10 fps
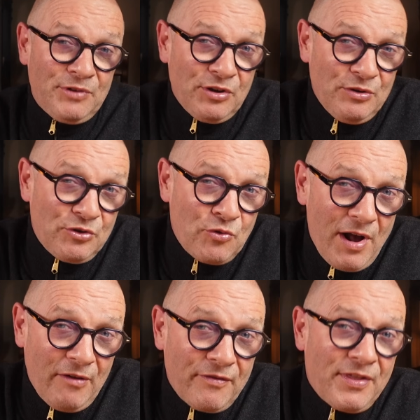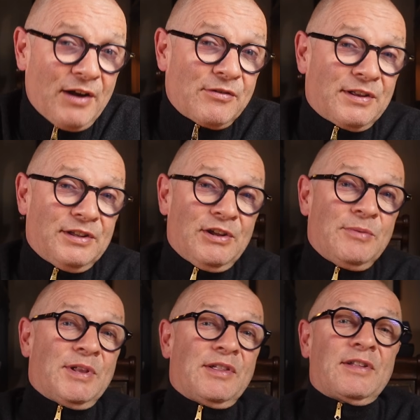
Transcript: to 12,000 lumens.